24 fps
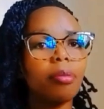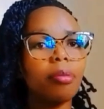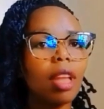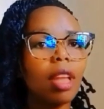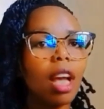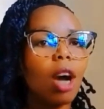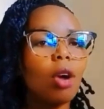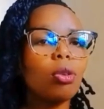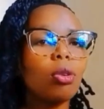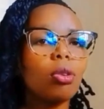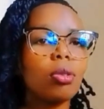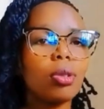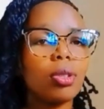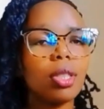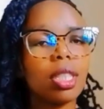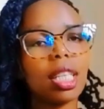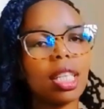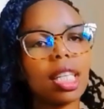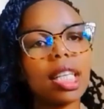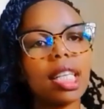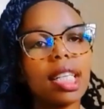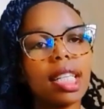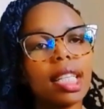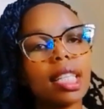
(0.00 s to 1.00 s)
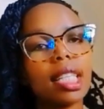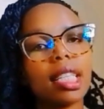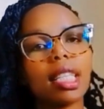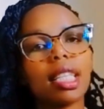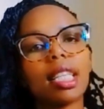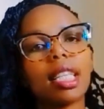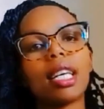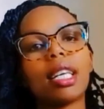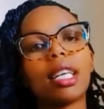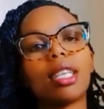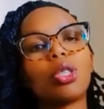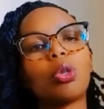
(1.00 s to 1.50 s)
how good he
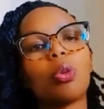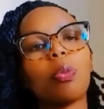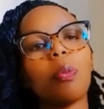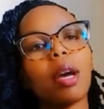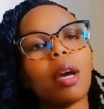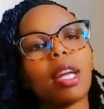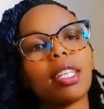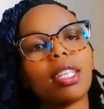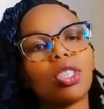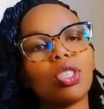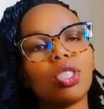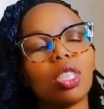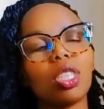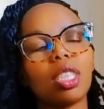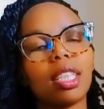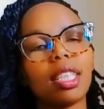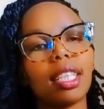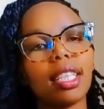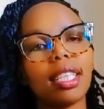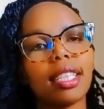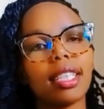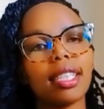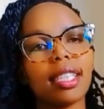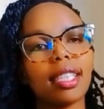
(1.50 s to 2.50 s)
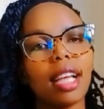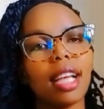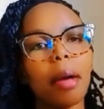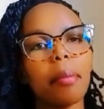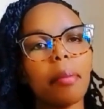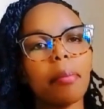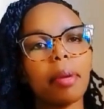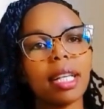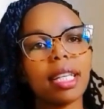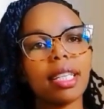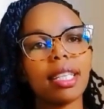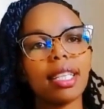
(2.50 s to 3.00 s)
is to manage this
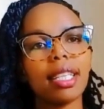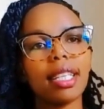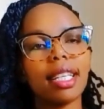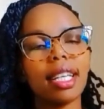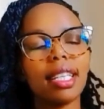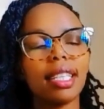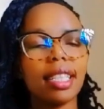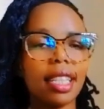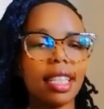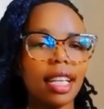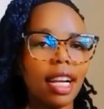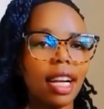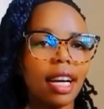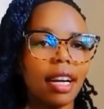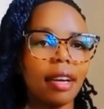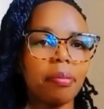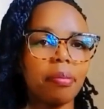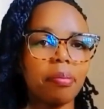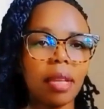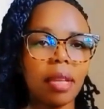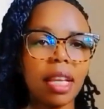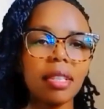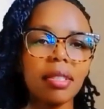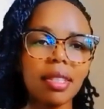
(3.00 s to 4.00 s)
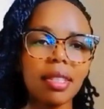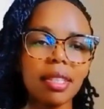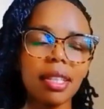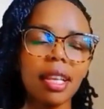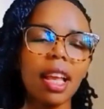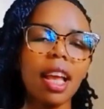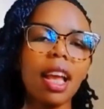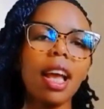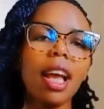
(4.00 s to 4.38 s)
company, Etica. Yes.